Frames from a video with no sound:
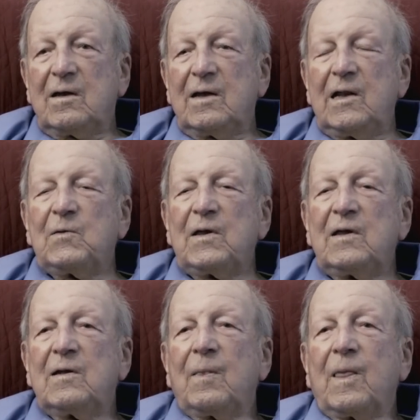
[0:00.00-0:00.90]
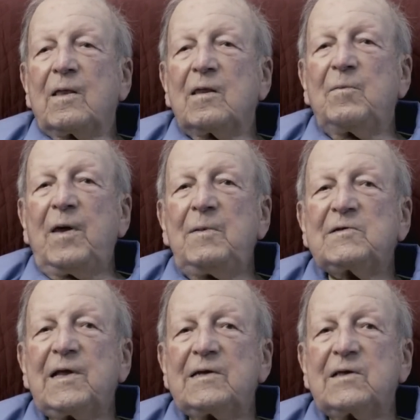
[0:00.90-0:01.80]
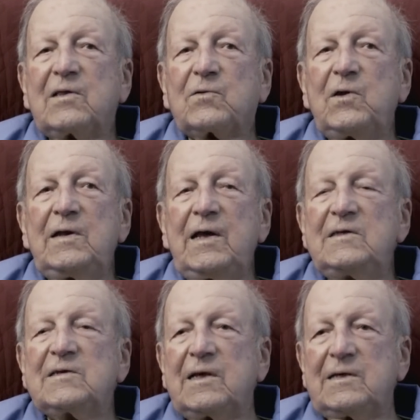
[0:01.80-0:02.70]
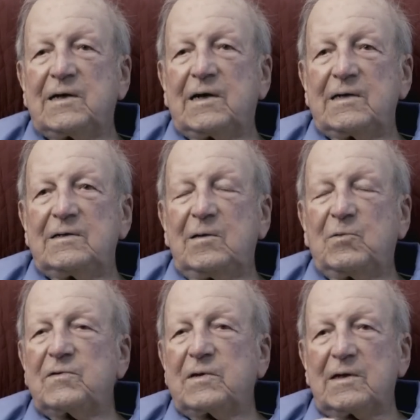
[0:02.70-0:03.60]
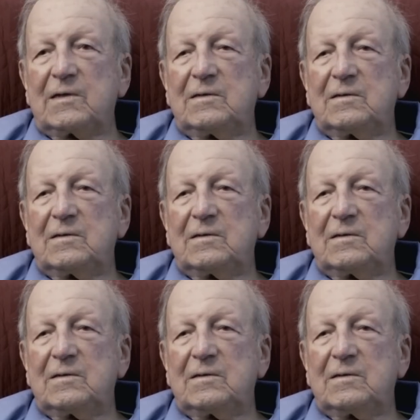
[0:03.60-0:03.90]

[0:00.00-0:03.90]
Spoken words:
Anyway, The babies lasted 3 days and they died. They both died.